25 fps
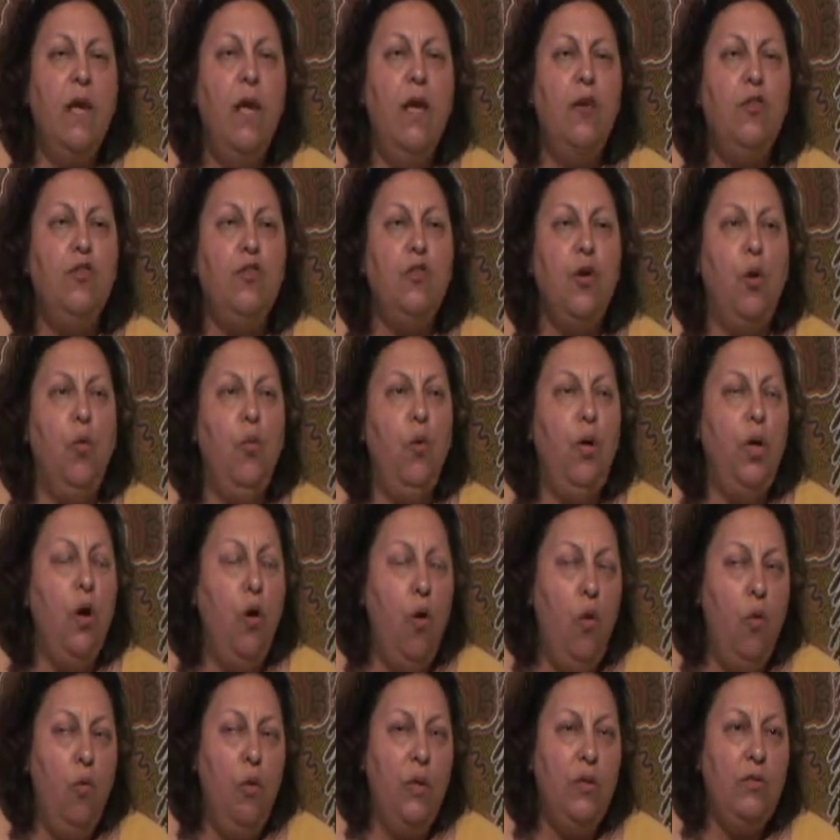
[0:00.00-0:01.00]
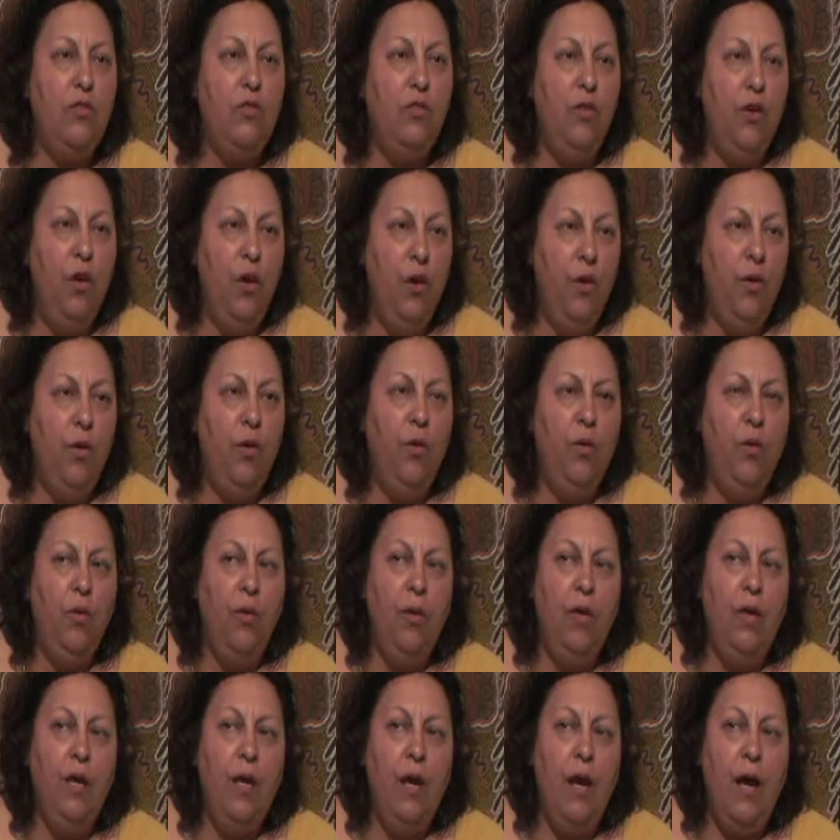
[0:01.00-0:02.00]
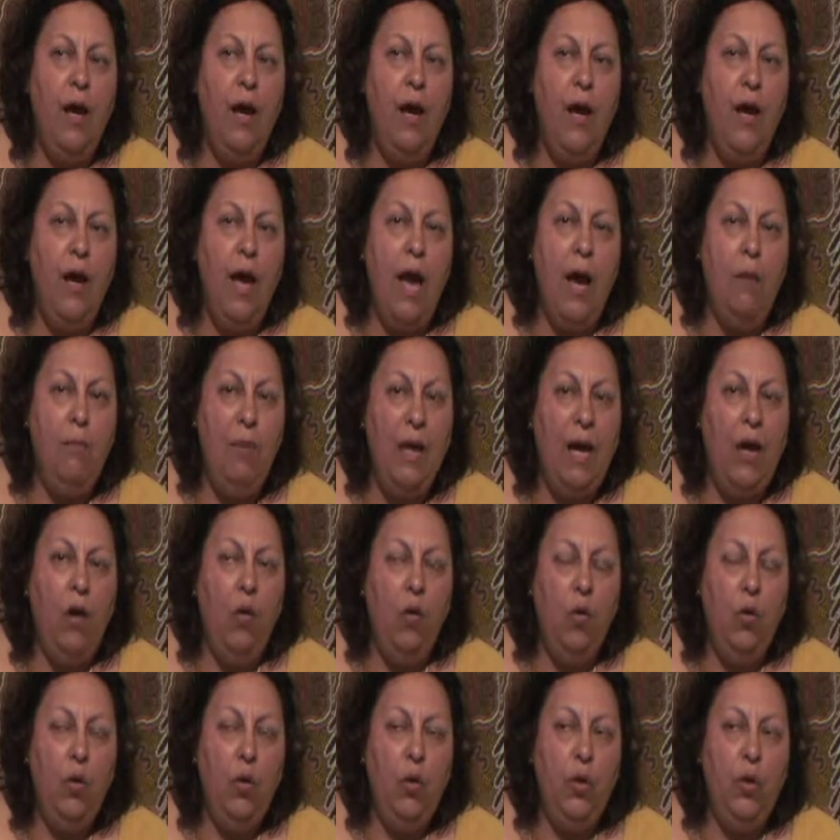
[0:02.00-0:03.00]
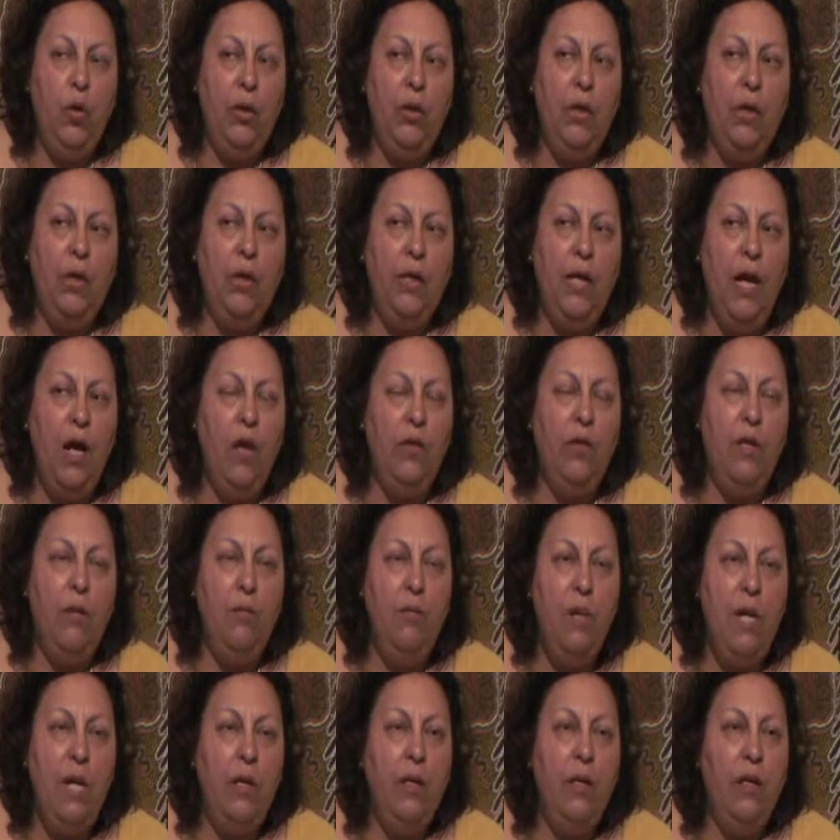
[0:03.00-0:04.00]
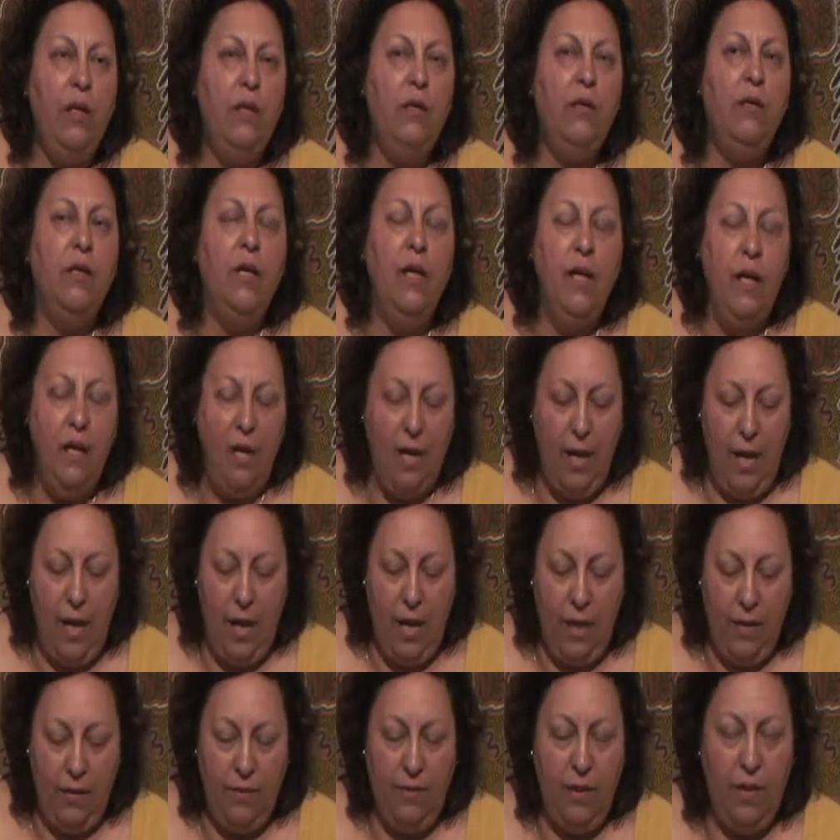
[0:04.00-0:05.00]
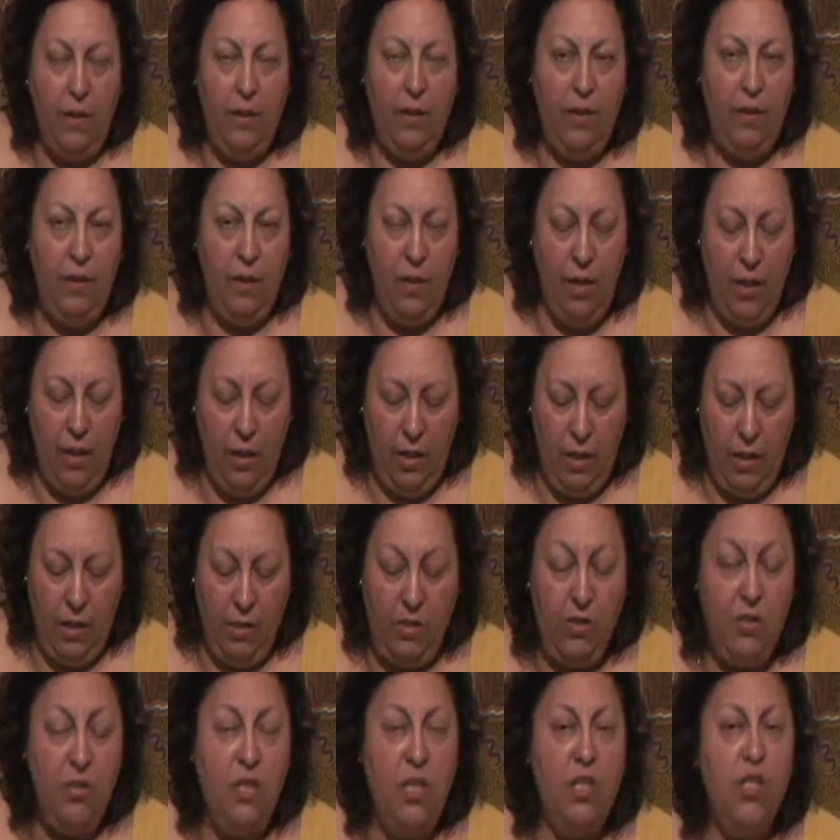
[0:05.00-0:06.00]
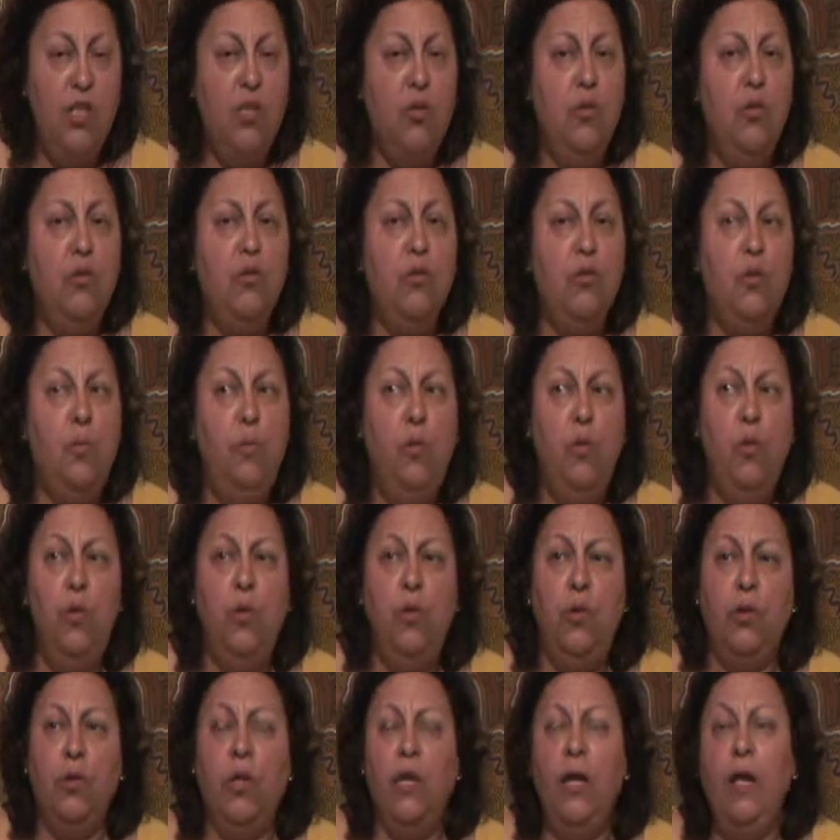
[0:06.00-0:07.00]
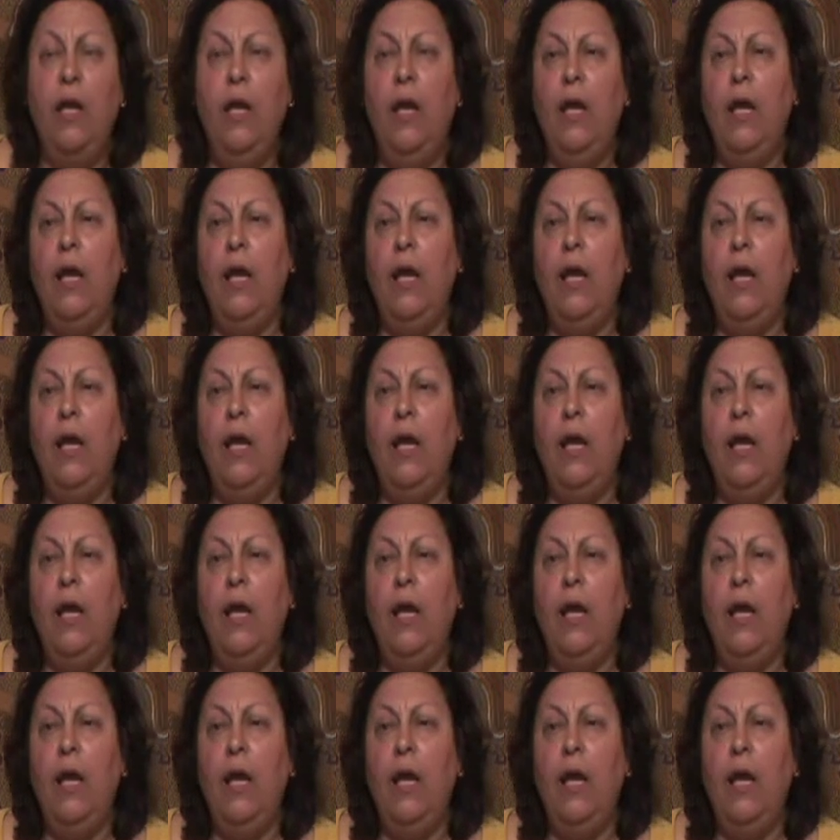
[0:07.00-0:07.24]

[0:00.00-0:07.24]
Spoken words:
So we always know about her. Now, the minute that the international support,